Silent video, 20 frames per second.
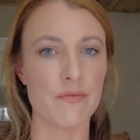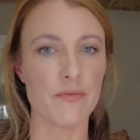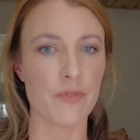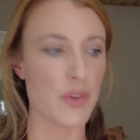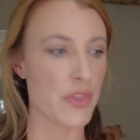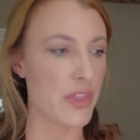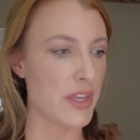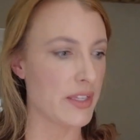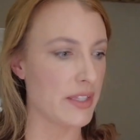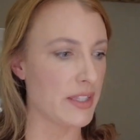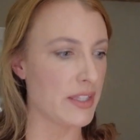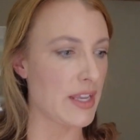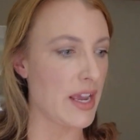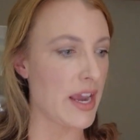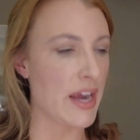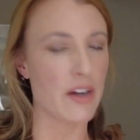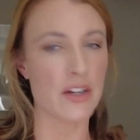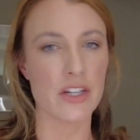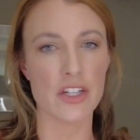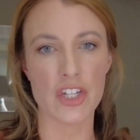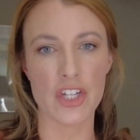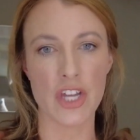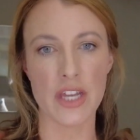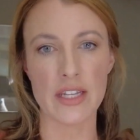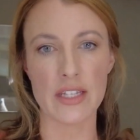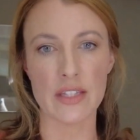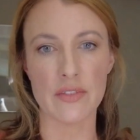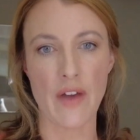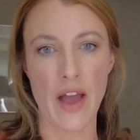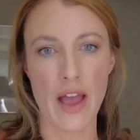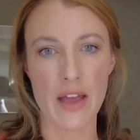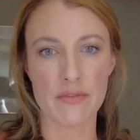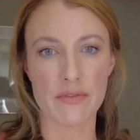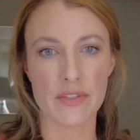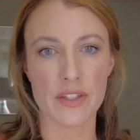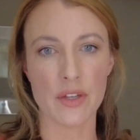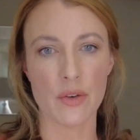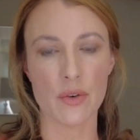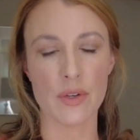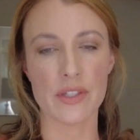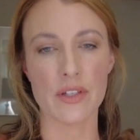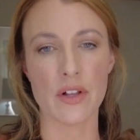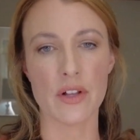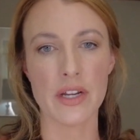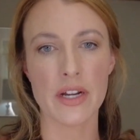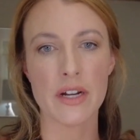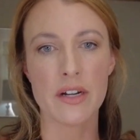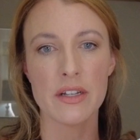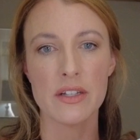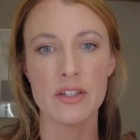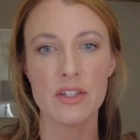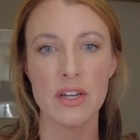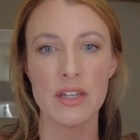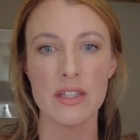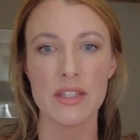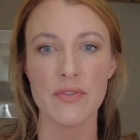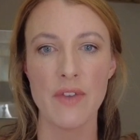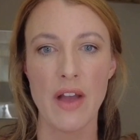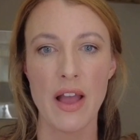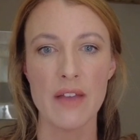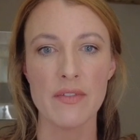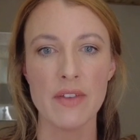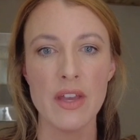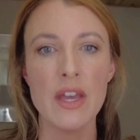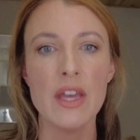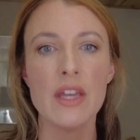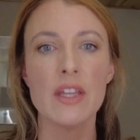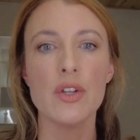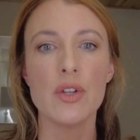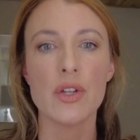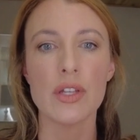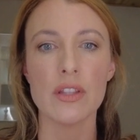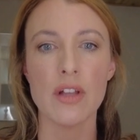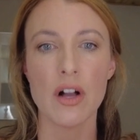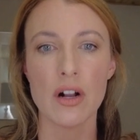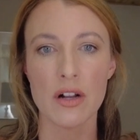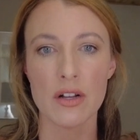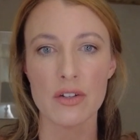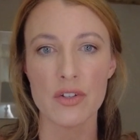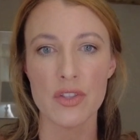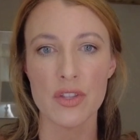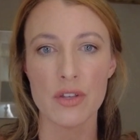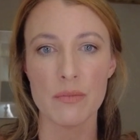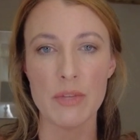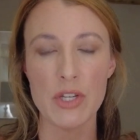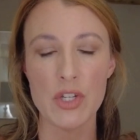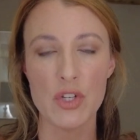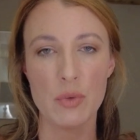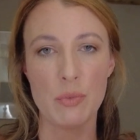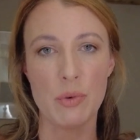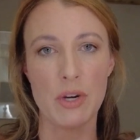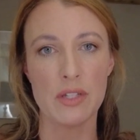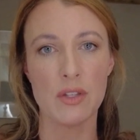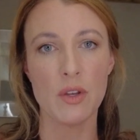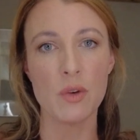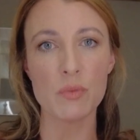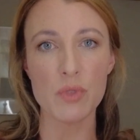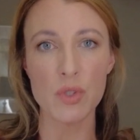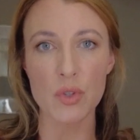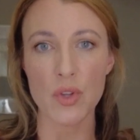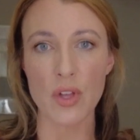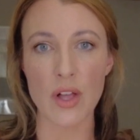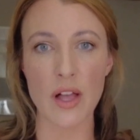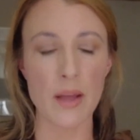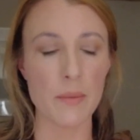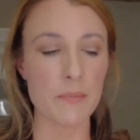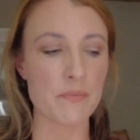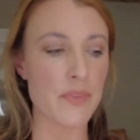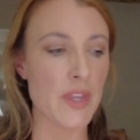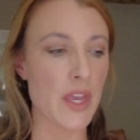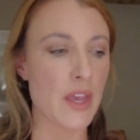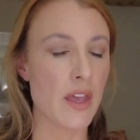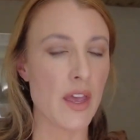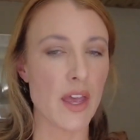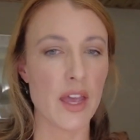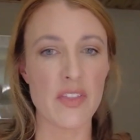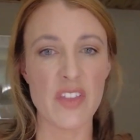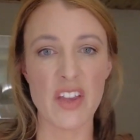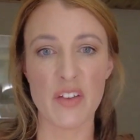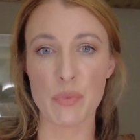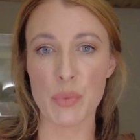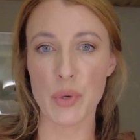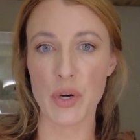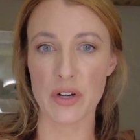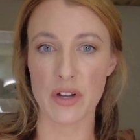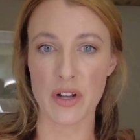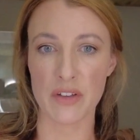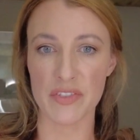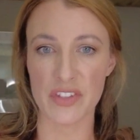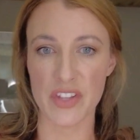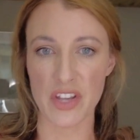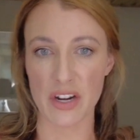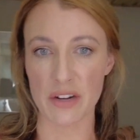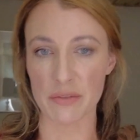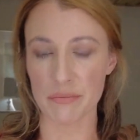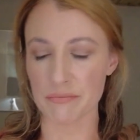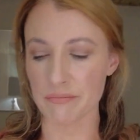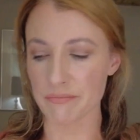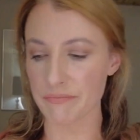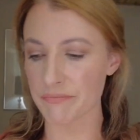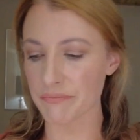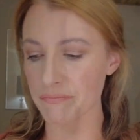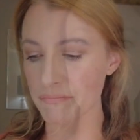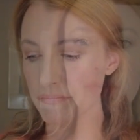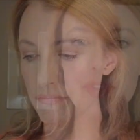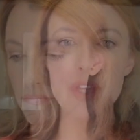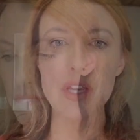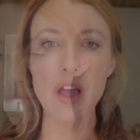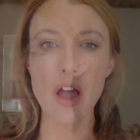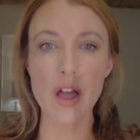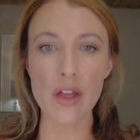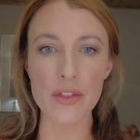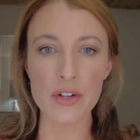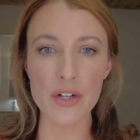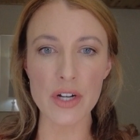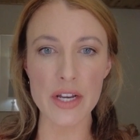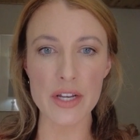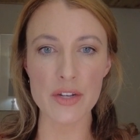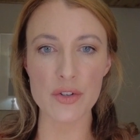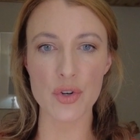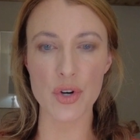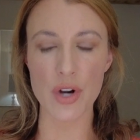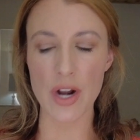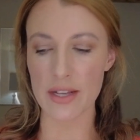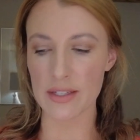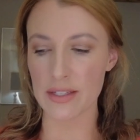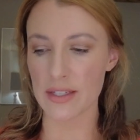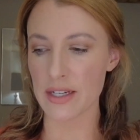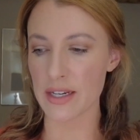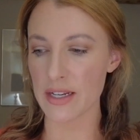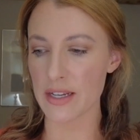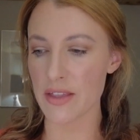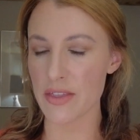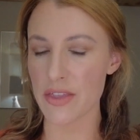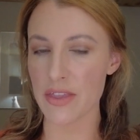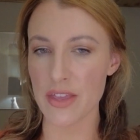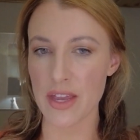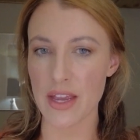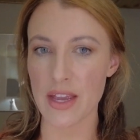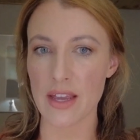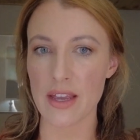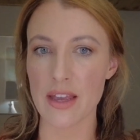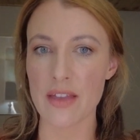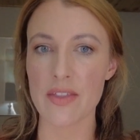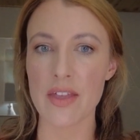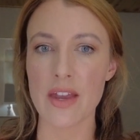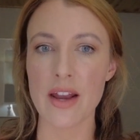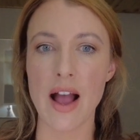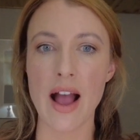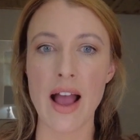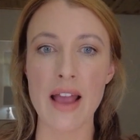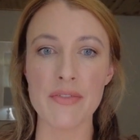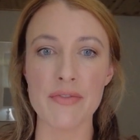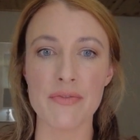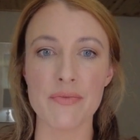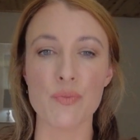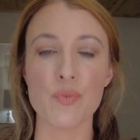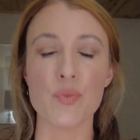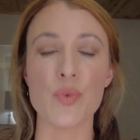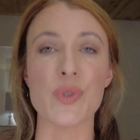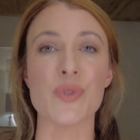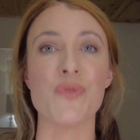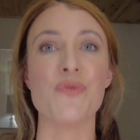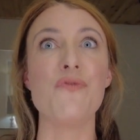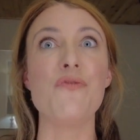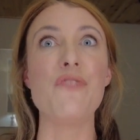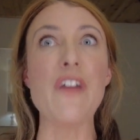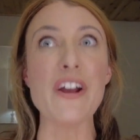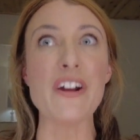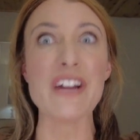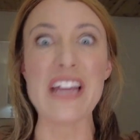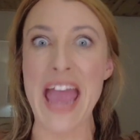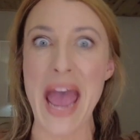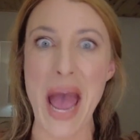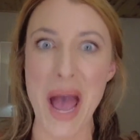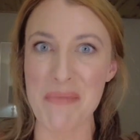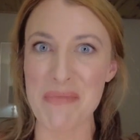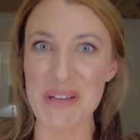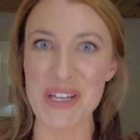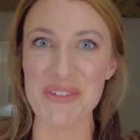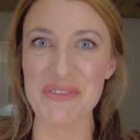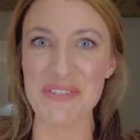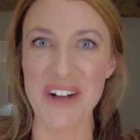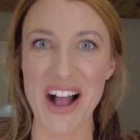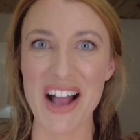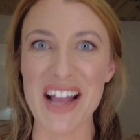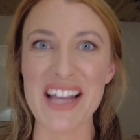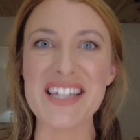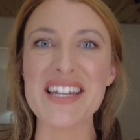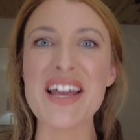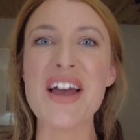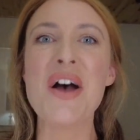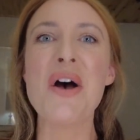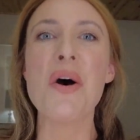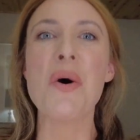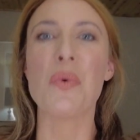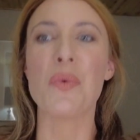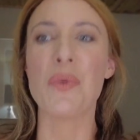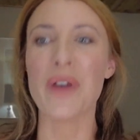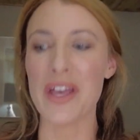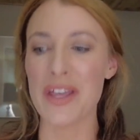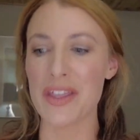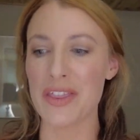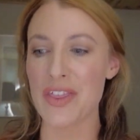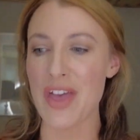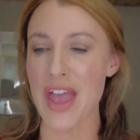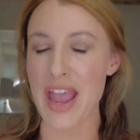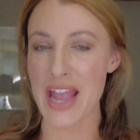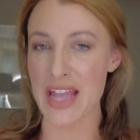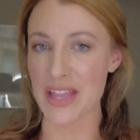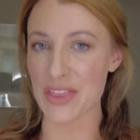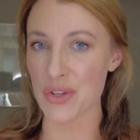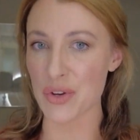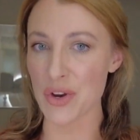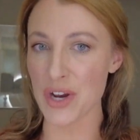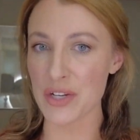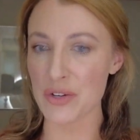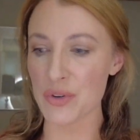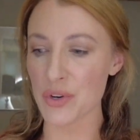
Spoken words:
this Heritage Studies 5. So it's called Heritage Studies 5. You can log on to the BJU Press Homeschool Hub and they have print-offs there. The other interesting thing that I was very happy to find with the 8th grade